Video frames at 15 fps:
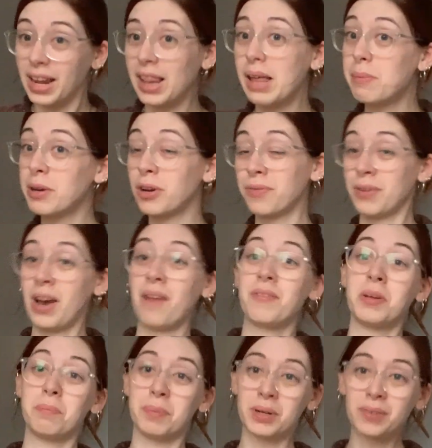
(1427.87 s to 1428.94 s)
Let me know if you have
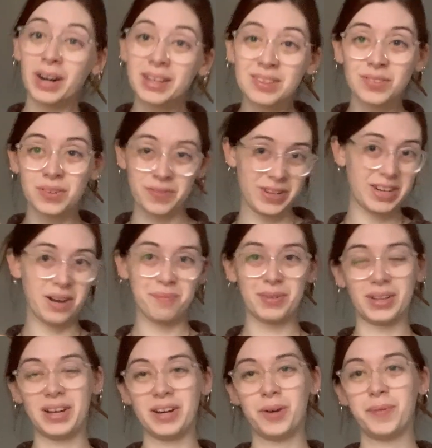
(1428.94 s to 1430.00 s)
any book recs for me down below,